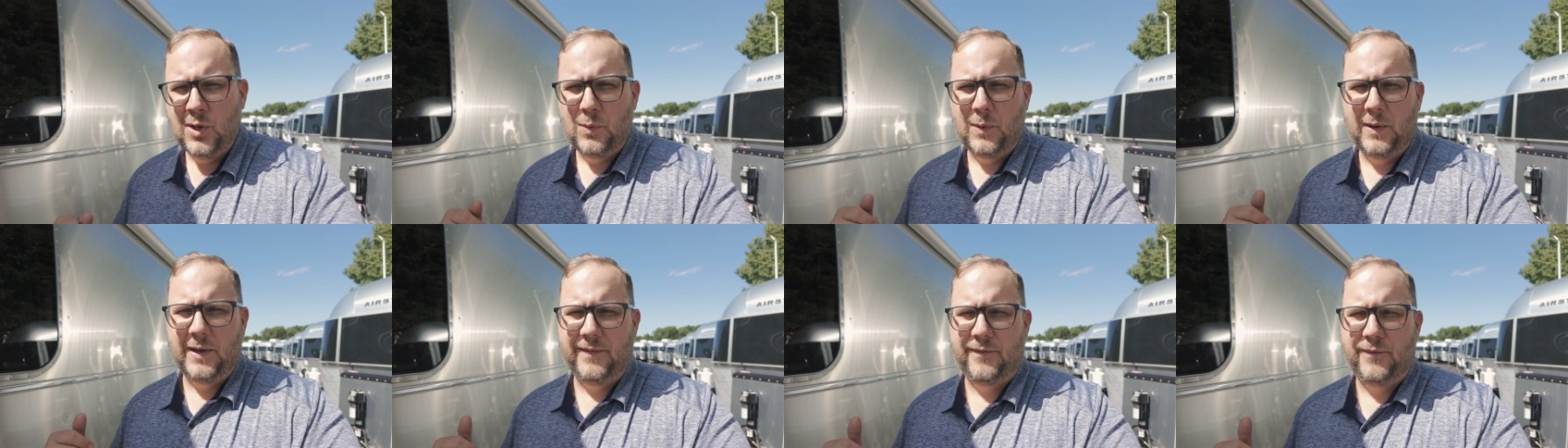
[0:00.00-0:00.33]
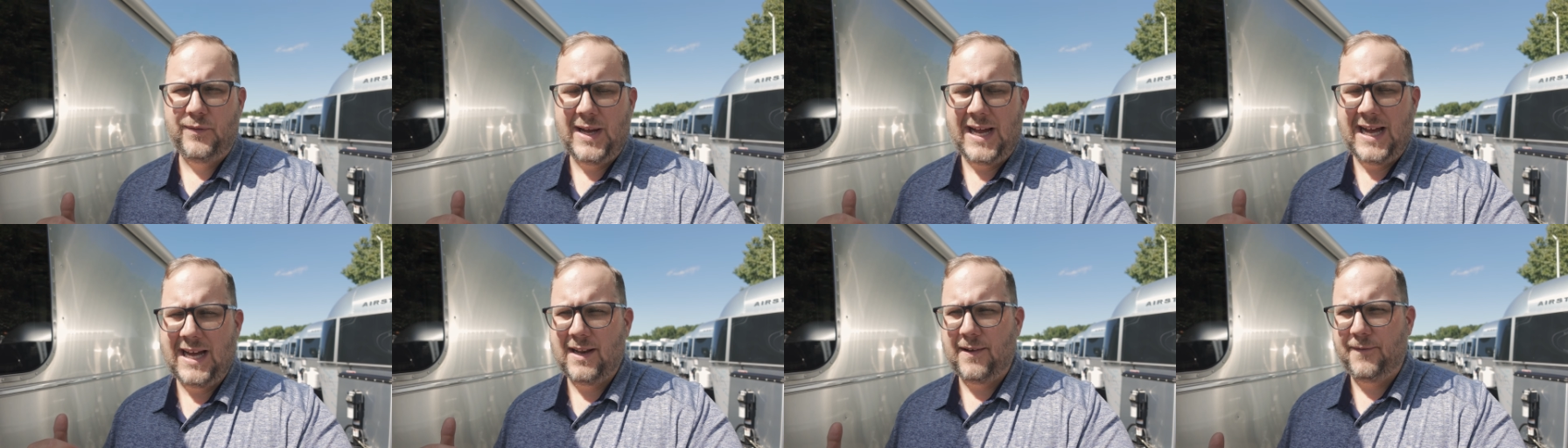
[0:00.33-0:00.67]

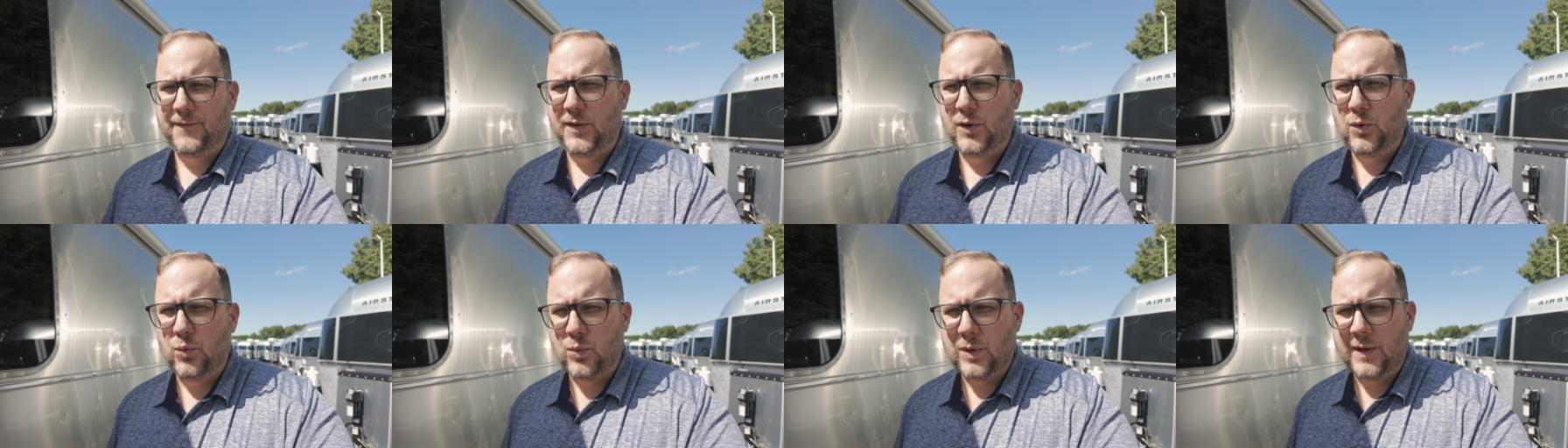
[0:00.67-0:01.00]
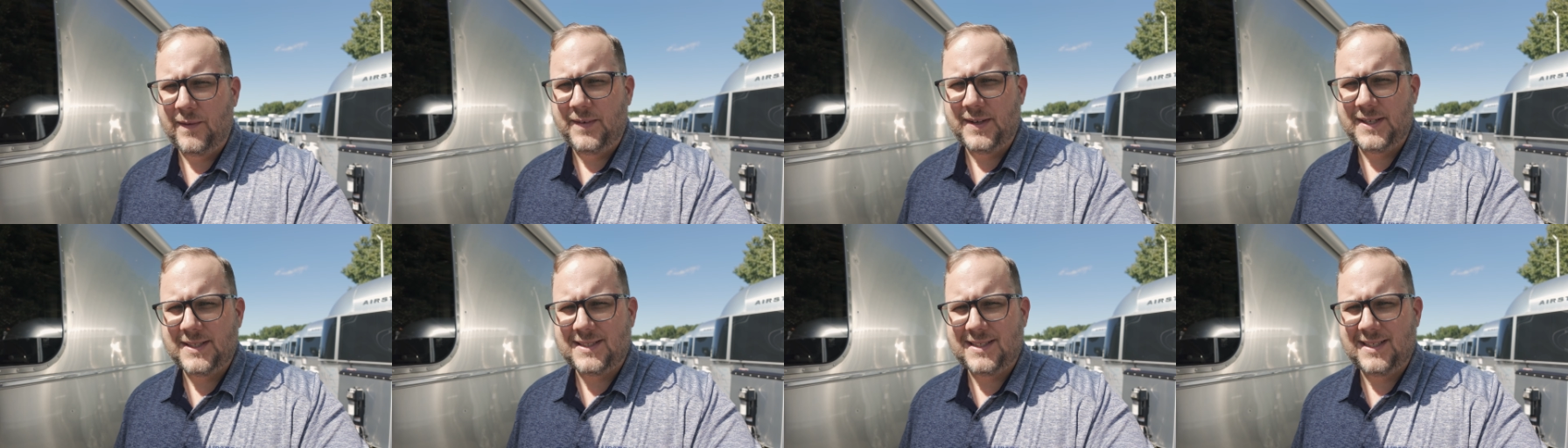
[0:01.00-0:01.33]
we've had a few
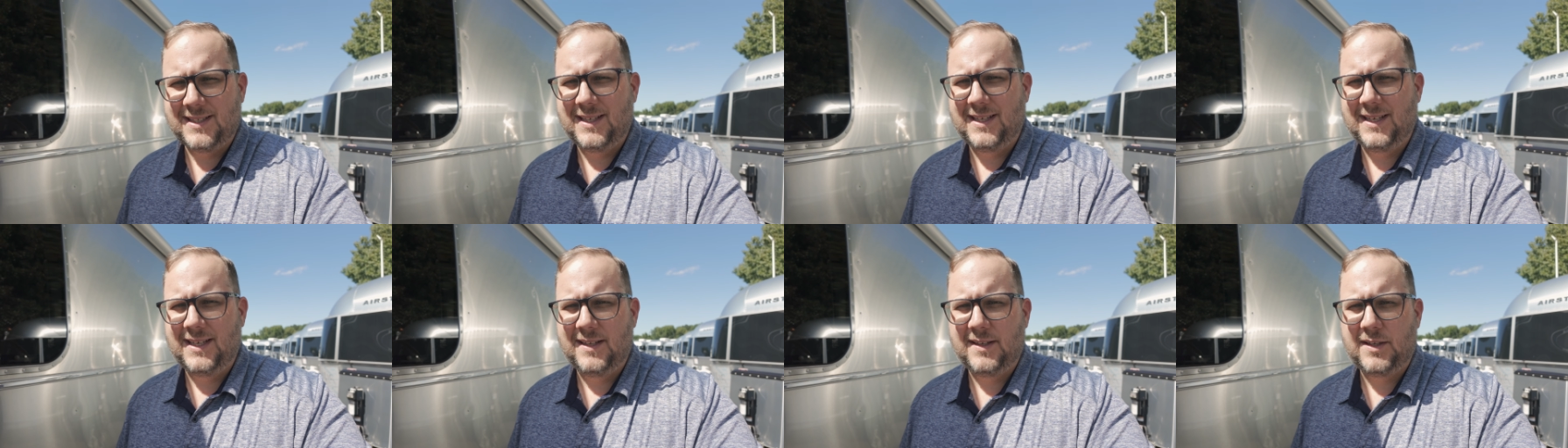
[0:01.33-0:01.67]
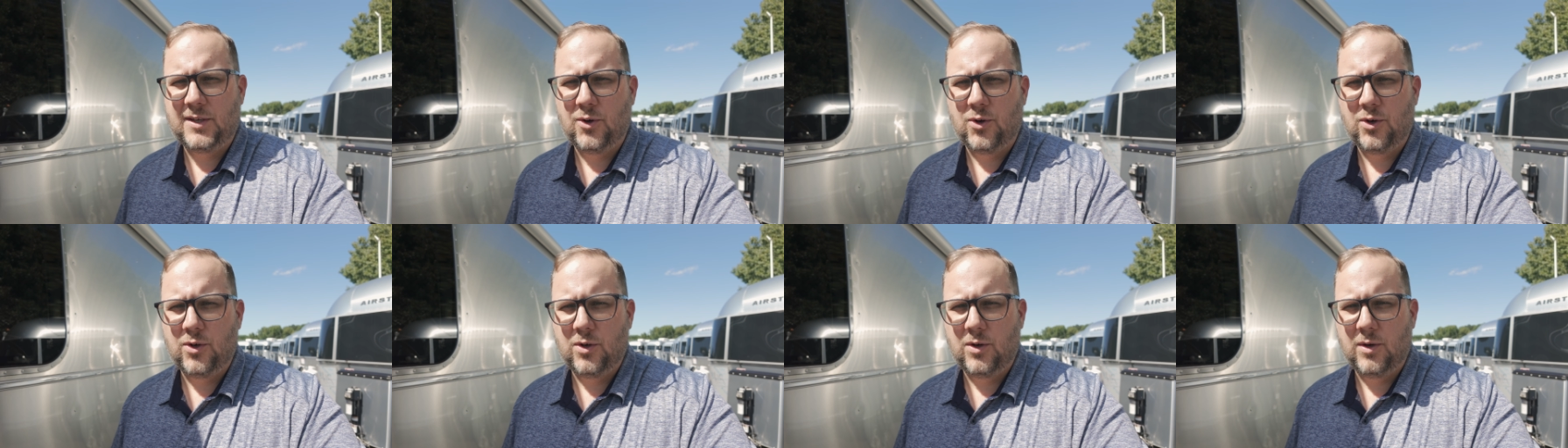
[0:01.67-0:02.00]
rivets in the
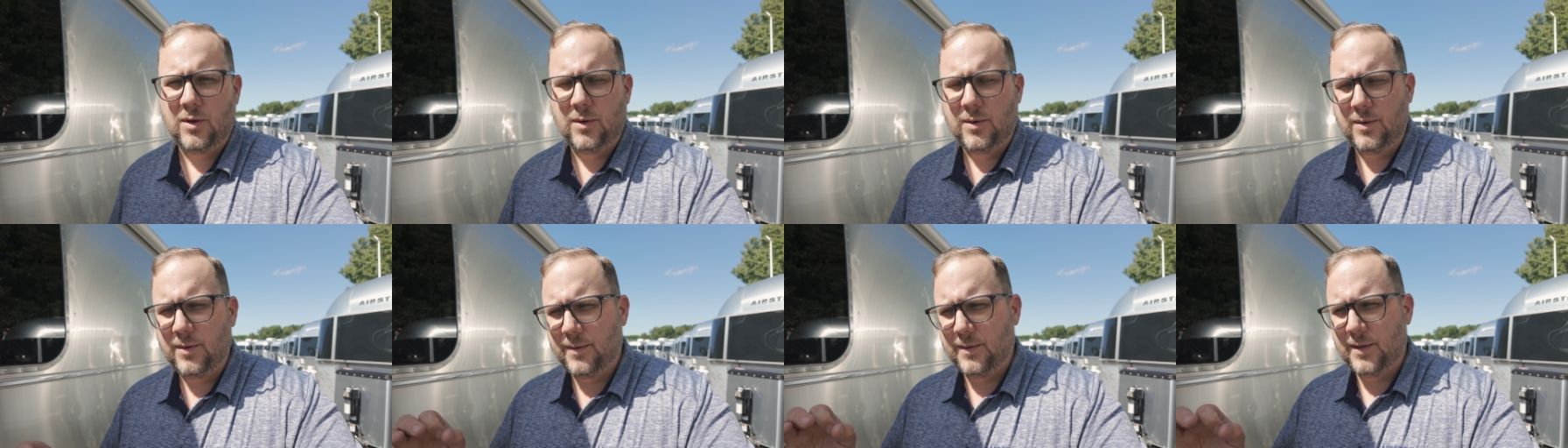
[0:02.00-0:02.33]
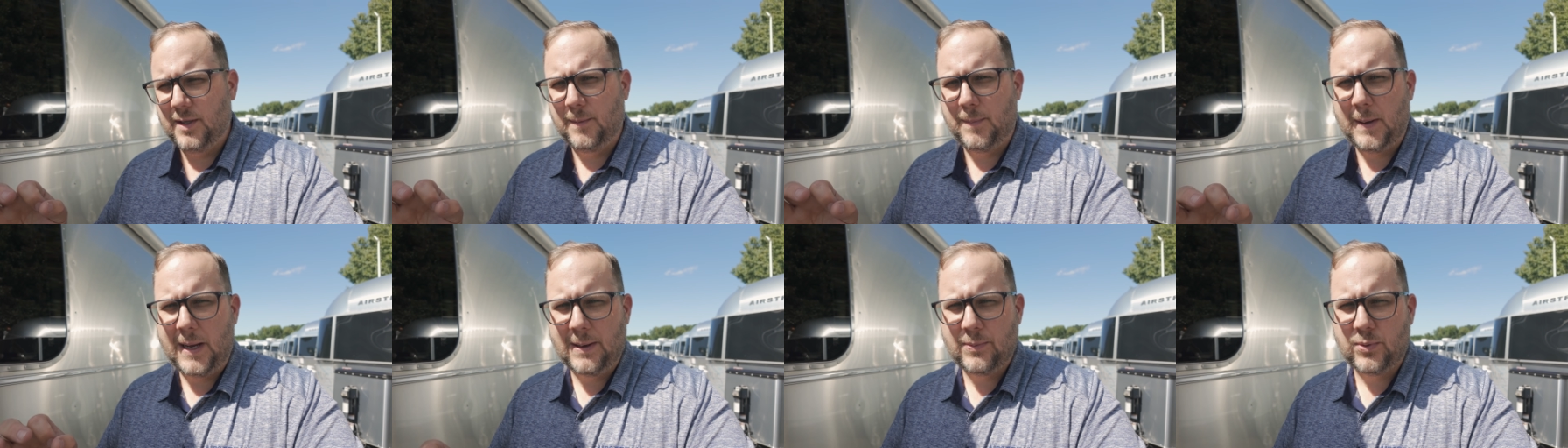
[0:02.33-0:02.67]
interior,
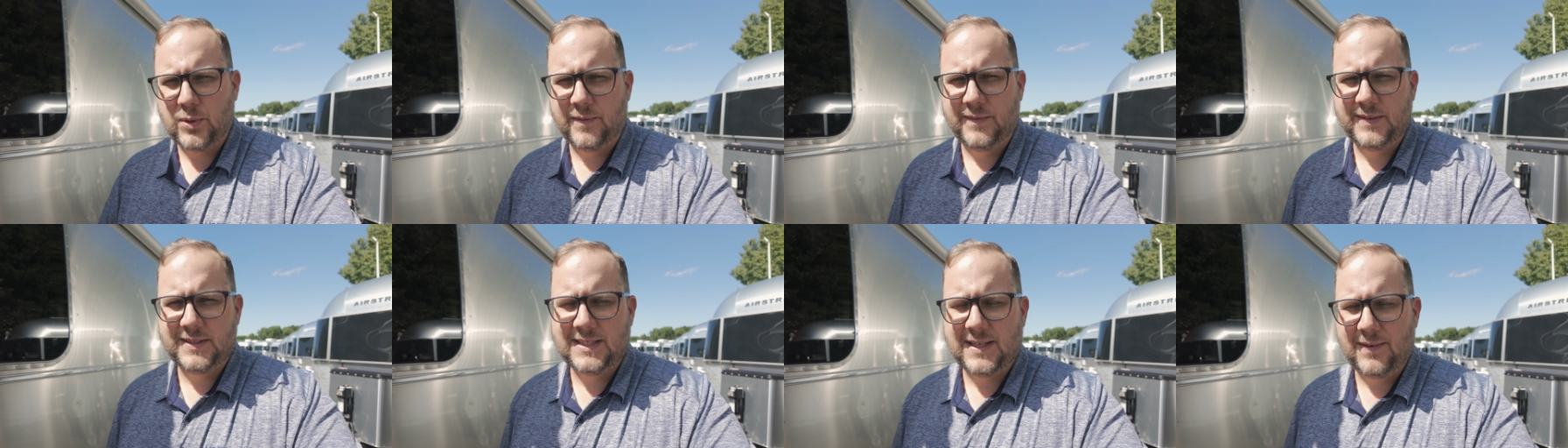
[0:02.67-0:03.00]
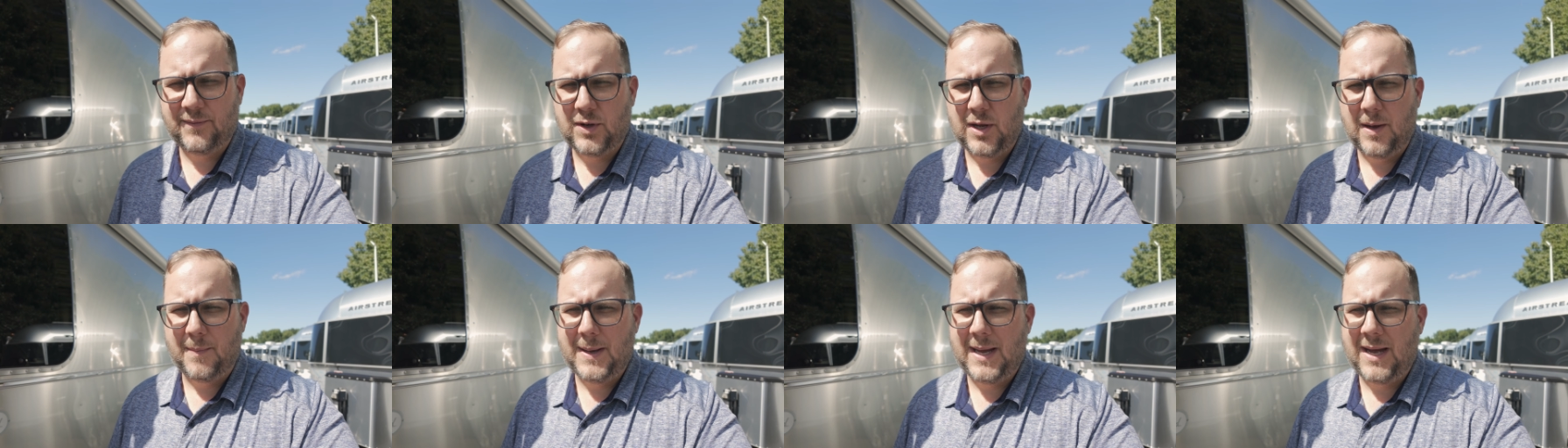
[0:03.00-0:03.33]
the pop rivets
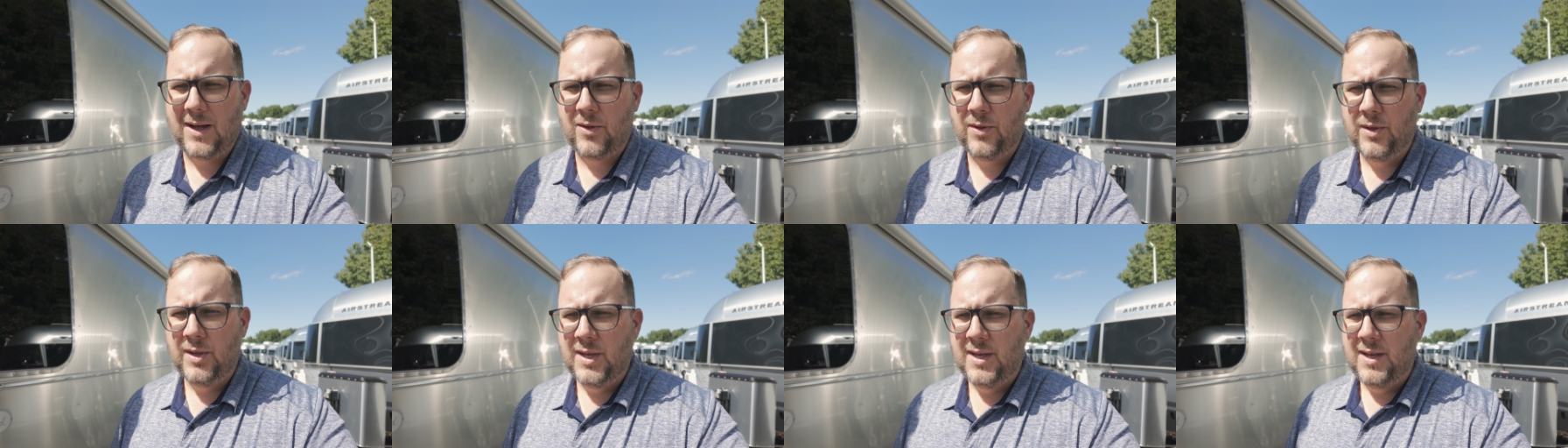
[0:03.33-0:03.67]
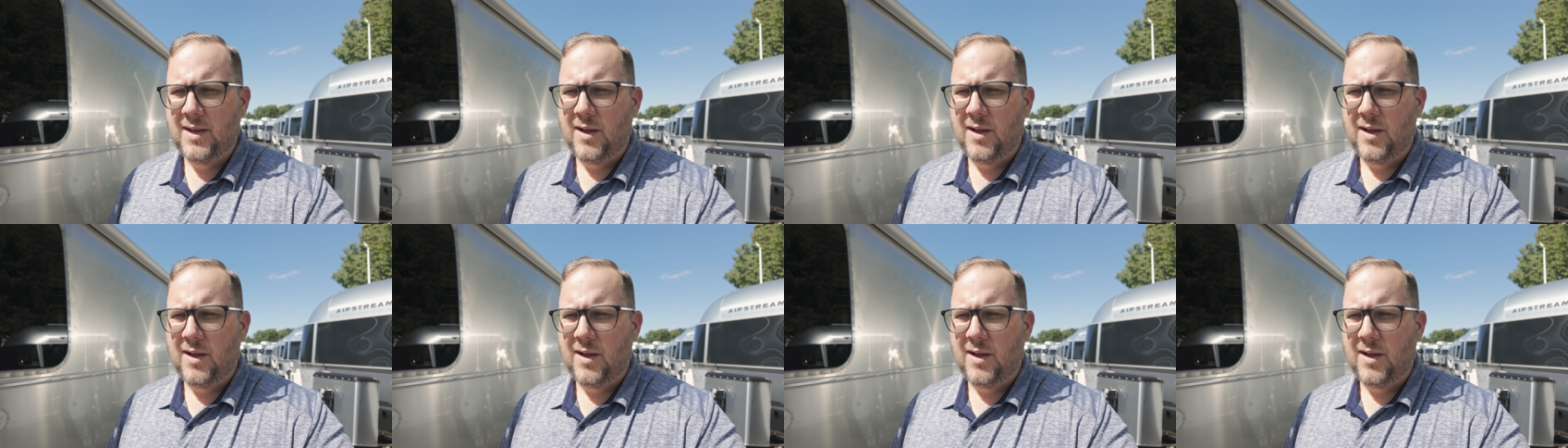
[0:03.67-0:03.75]
have come out,